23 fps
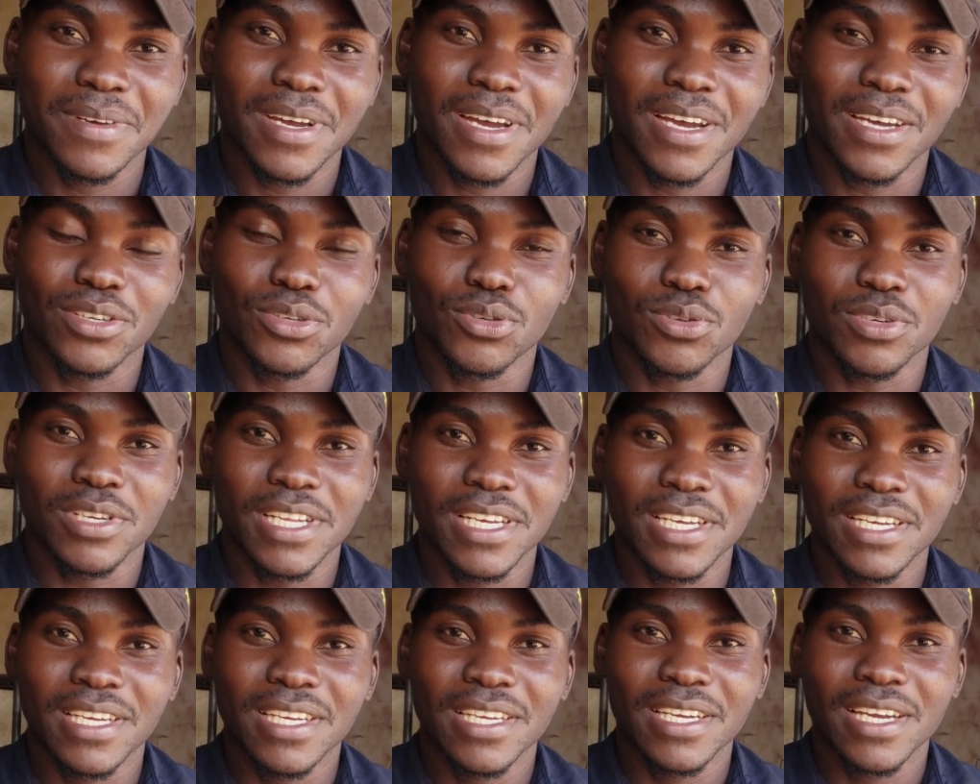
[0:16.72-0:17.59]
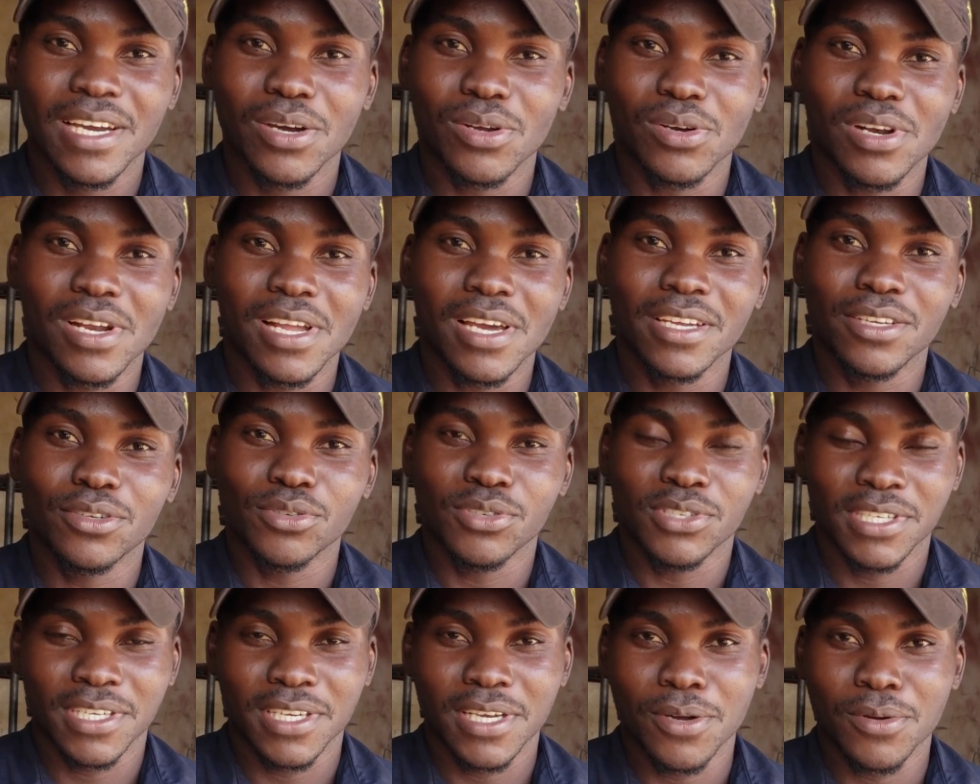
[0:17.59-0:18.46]
and today I'd like to
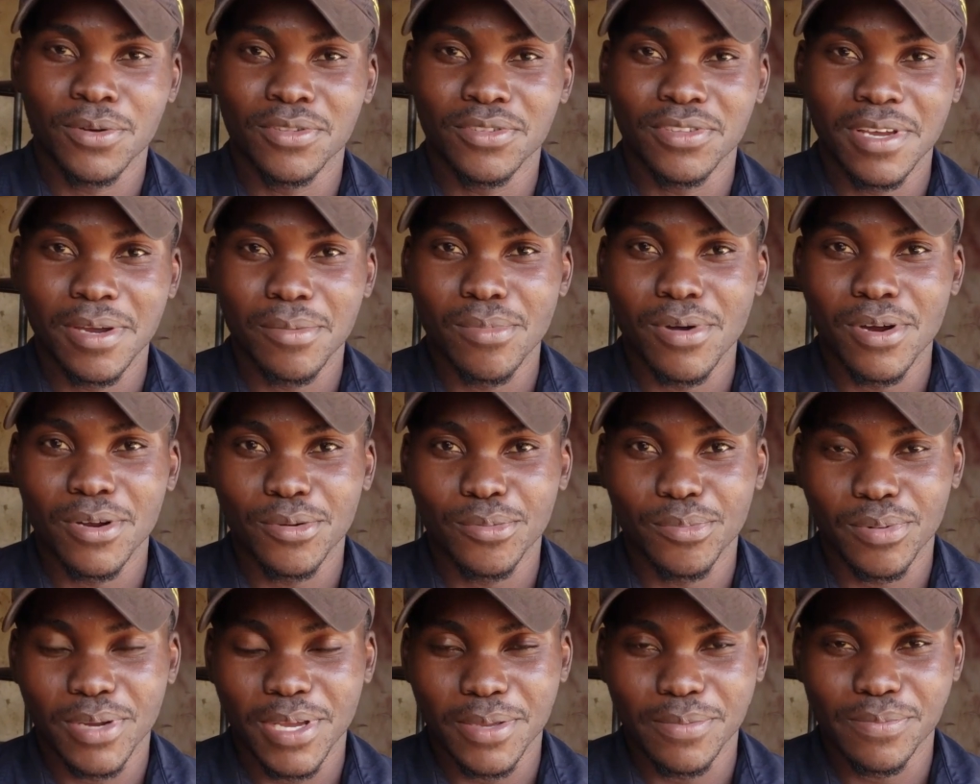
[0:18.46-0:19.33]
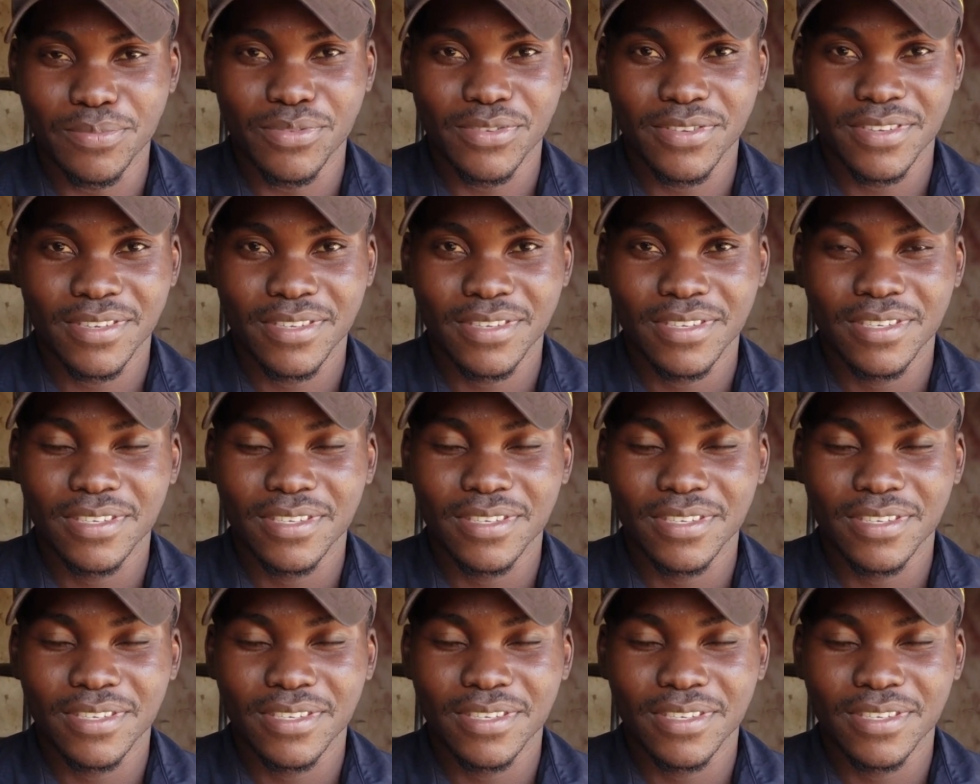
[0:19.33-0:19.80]
share with you about pipes.